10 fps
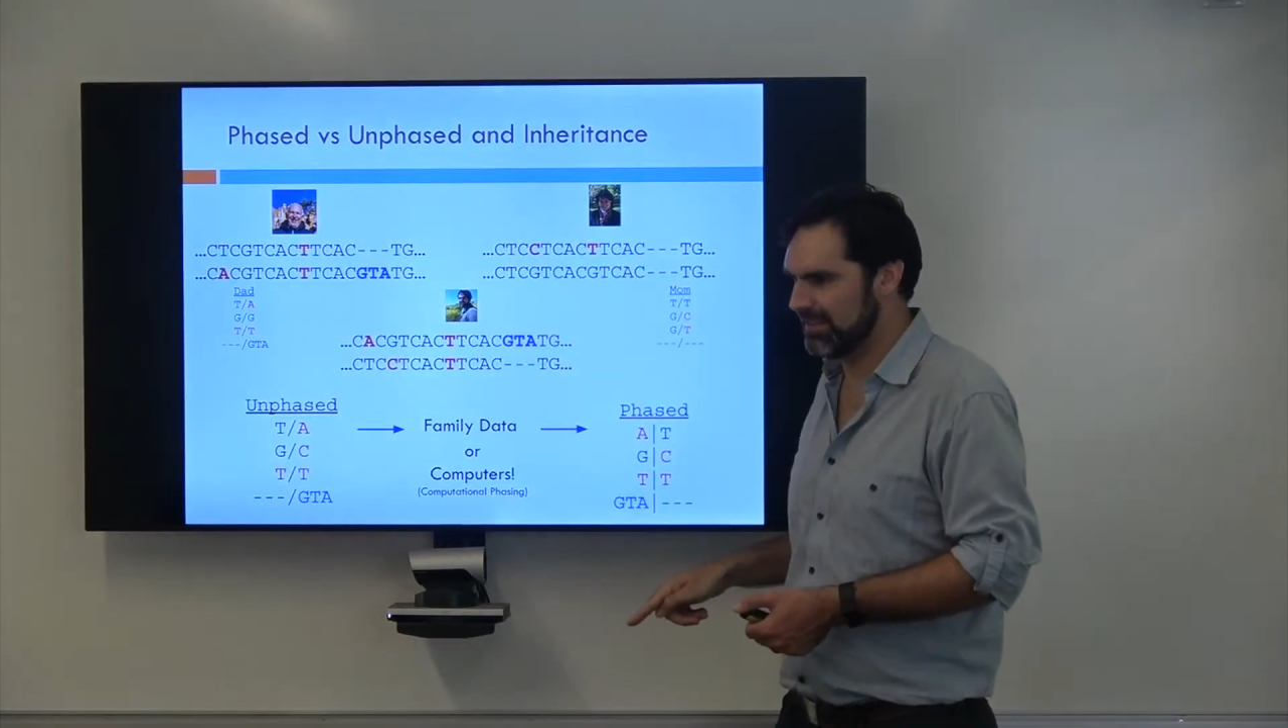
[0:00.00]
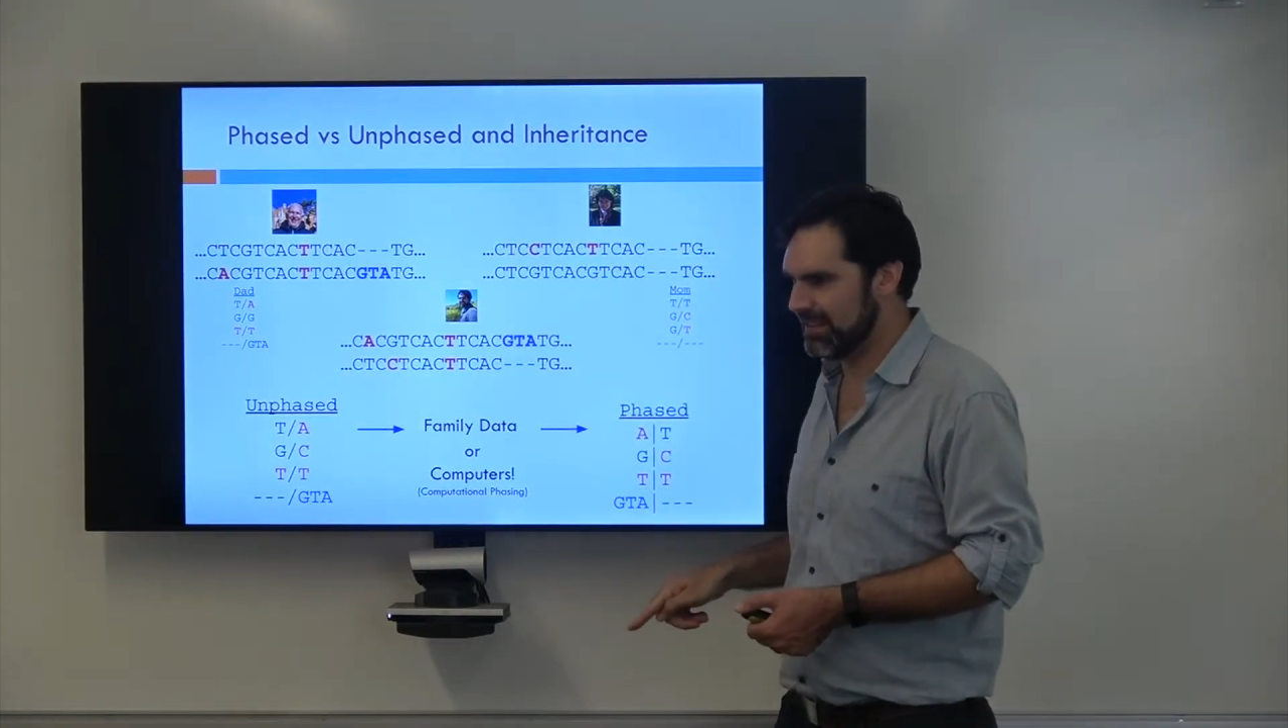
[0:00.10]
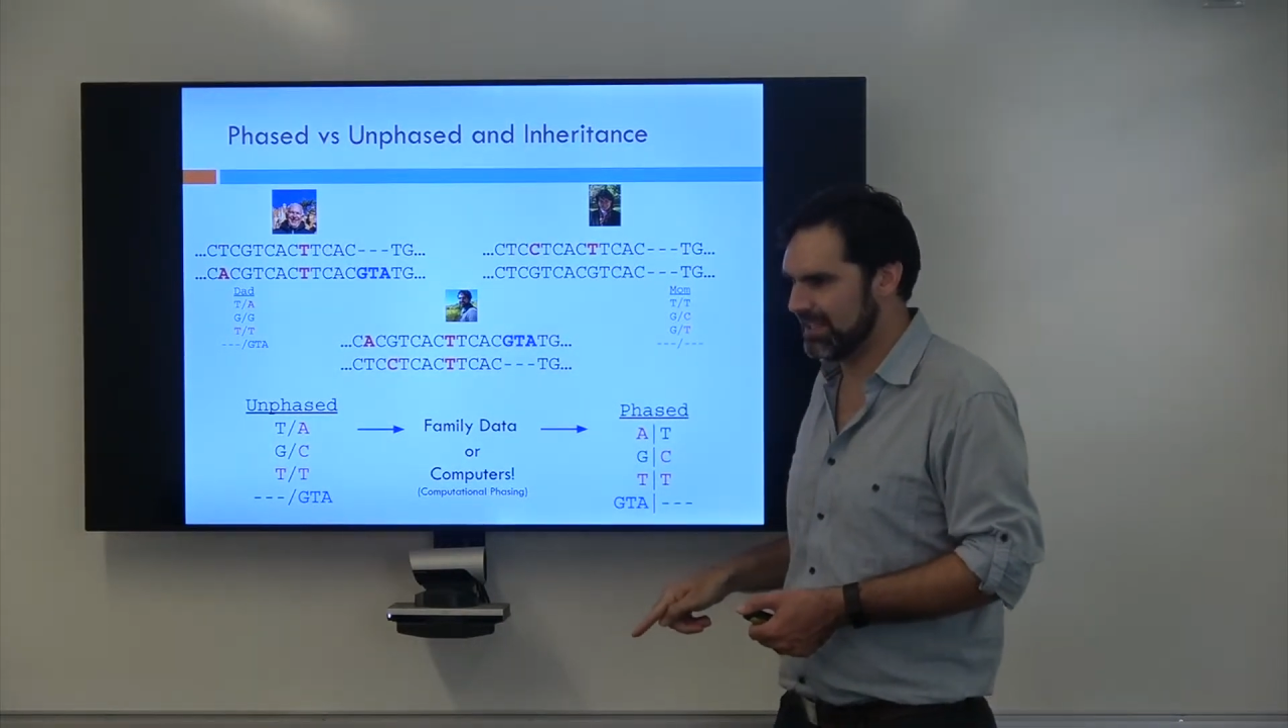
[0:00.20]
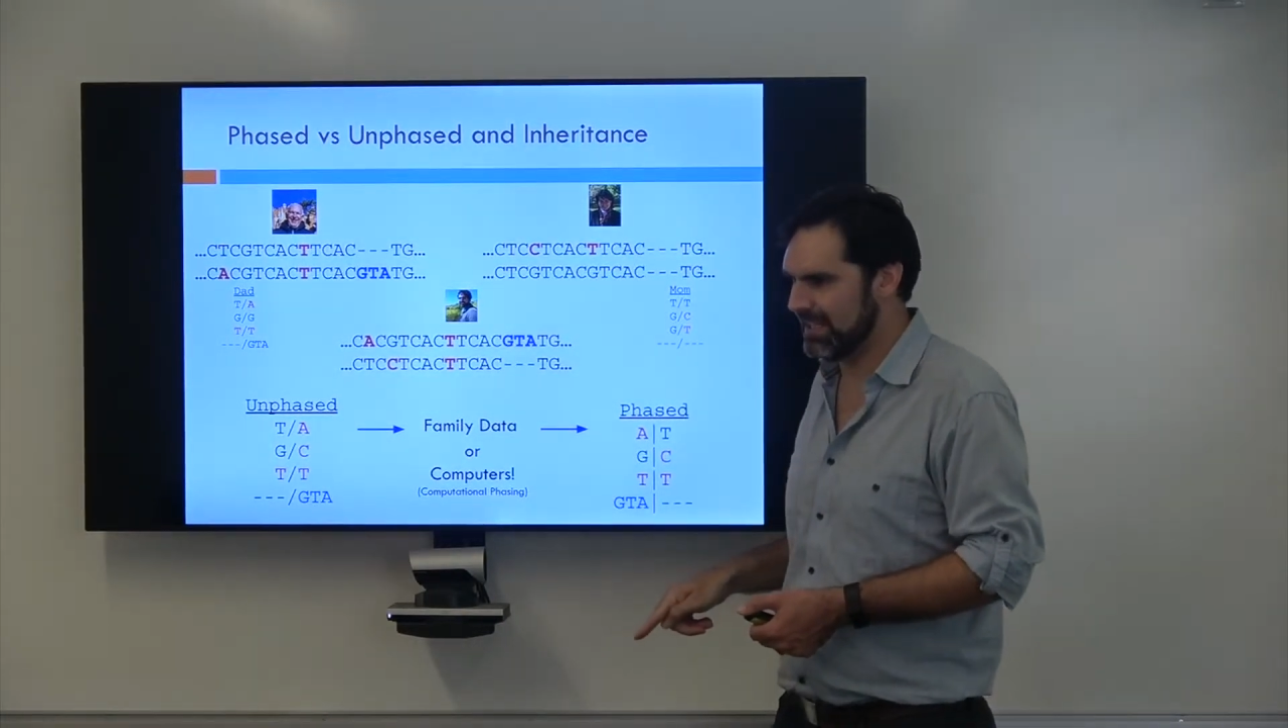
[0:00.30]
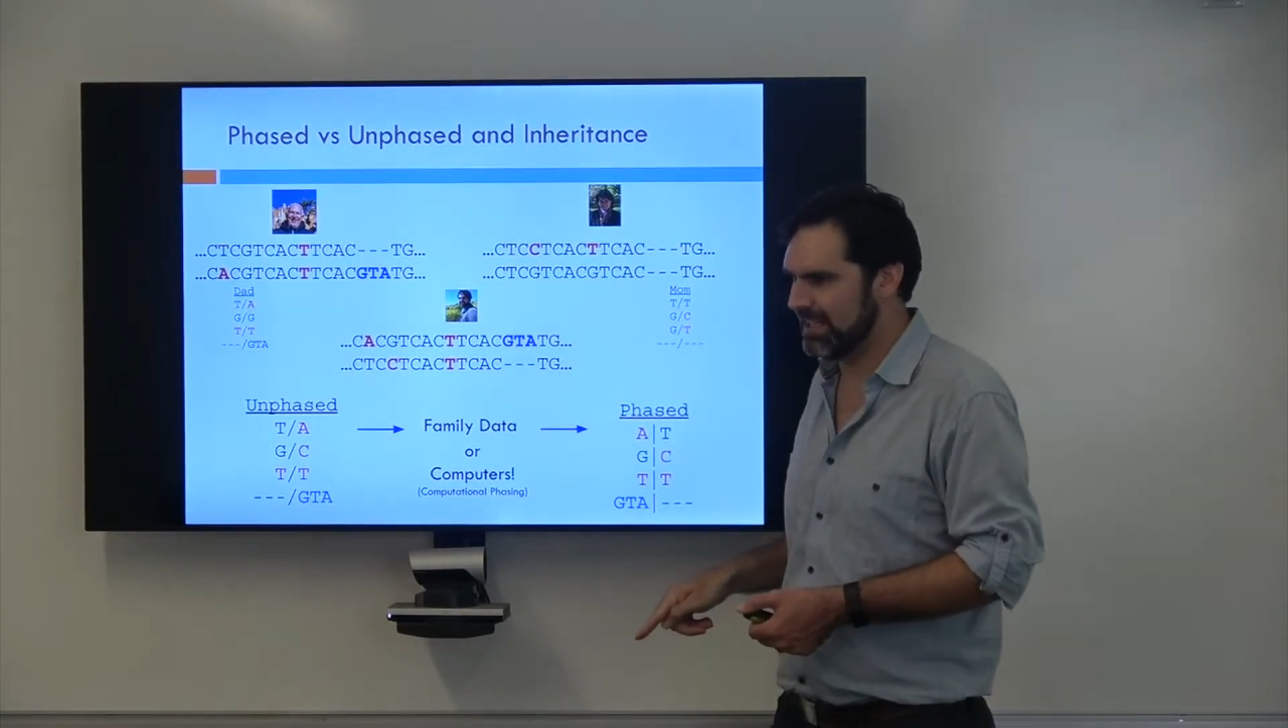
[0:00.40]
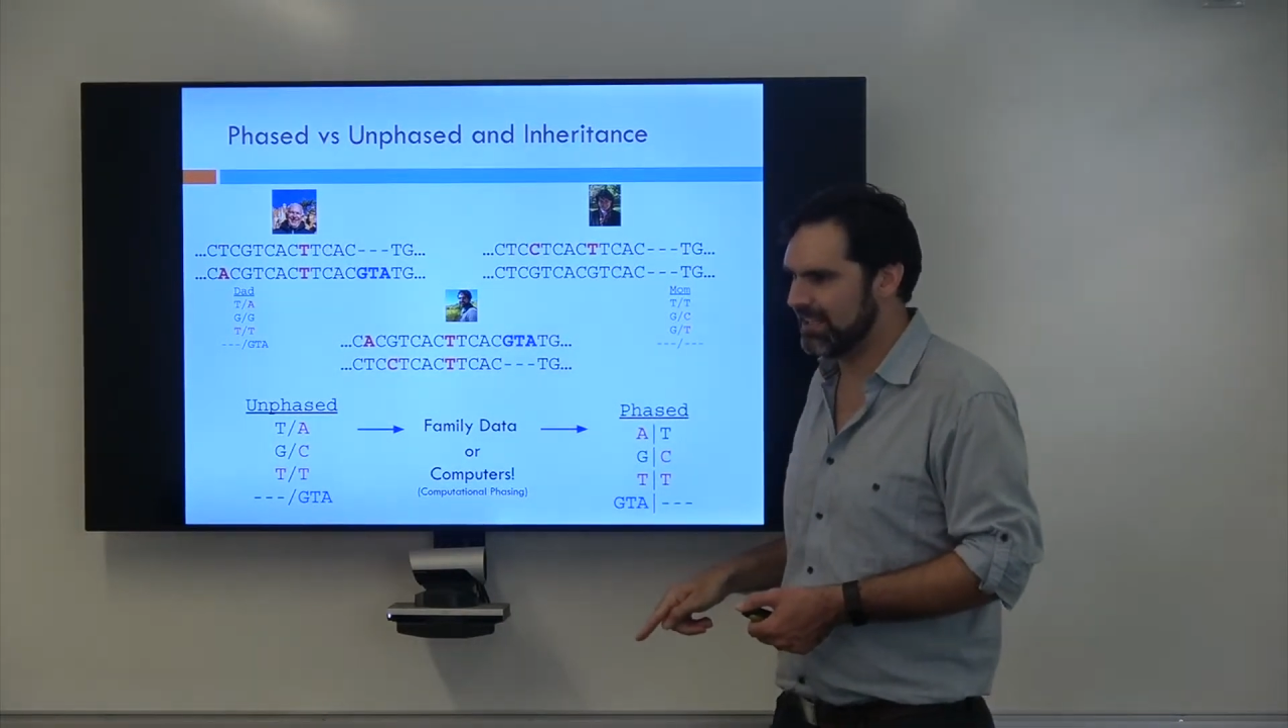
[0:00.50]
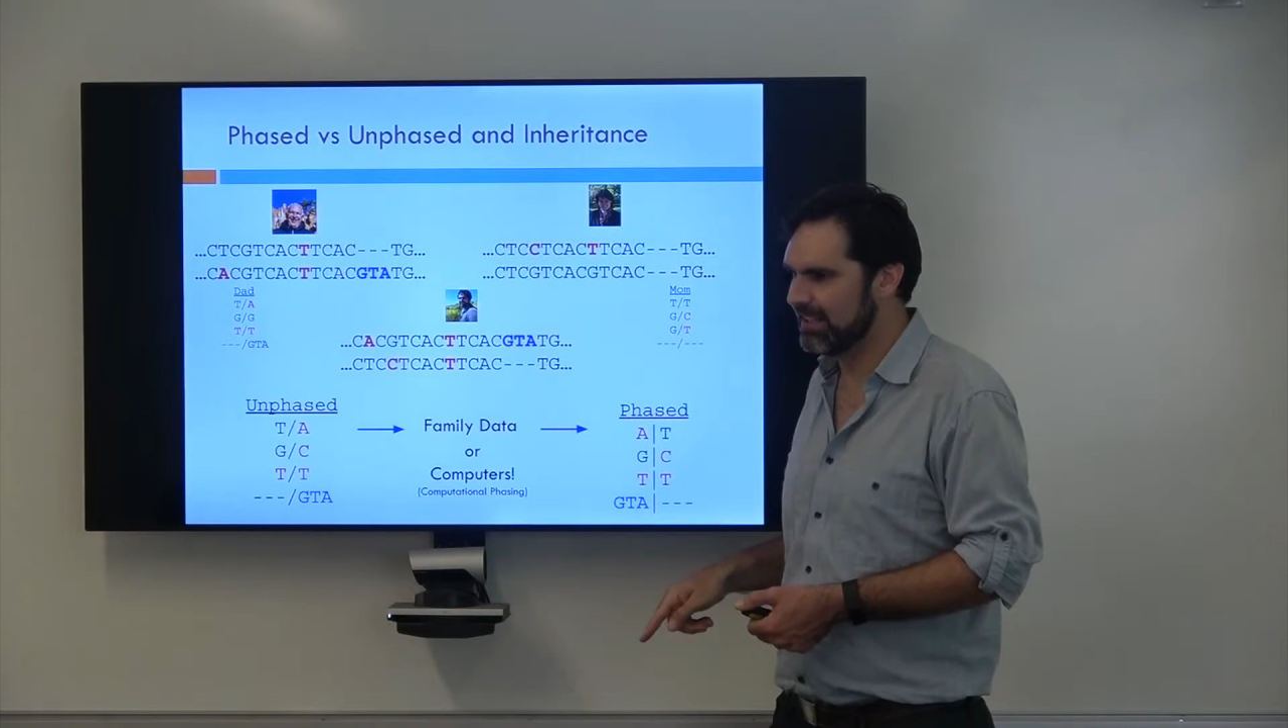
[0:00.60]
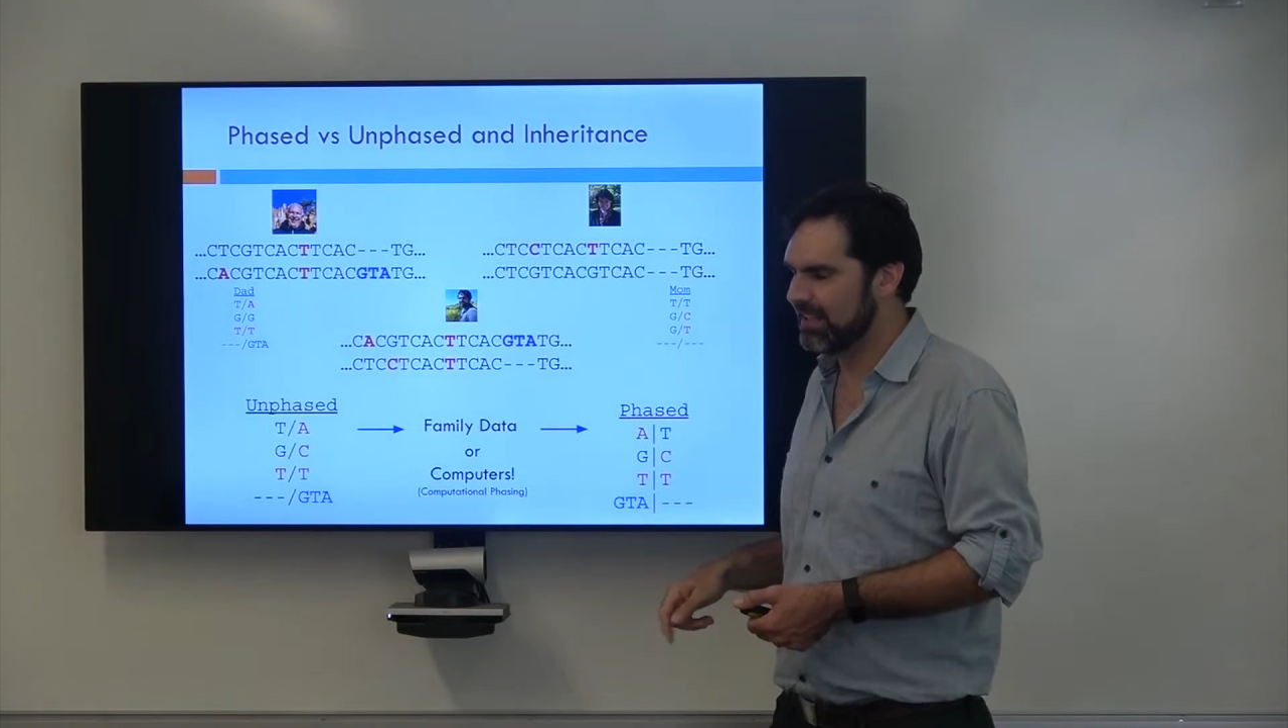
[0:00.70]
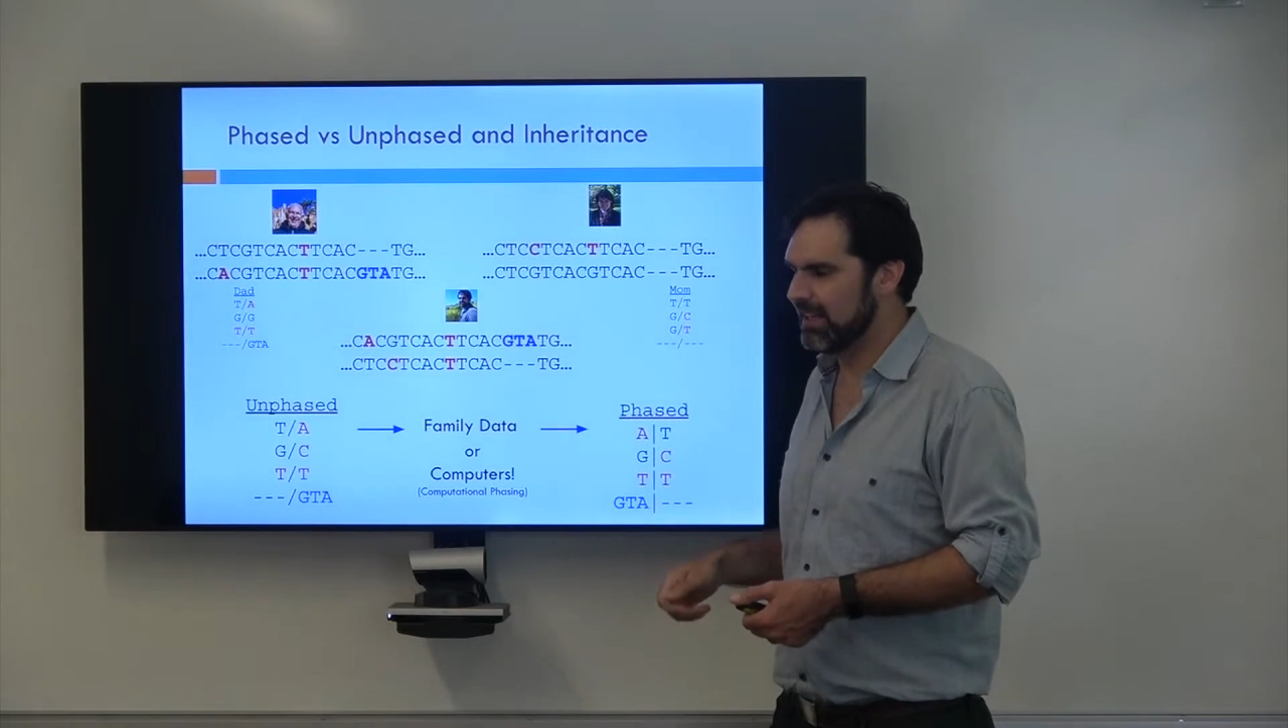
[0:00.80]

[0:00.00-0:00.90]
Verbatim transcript: DNA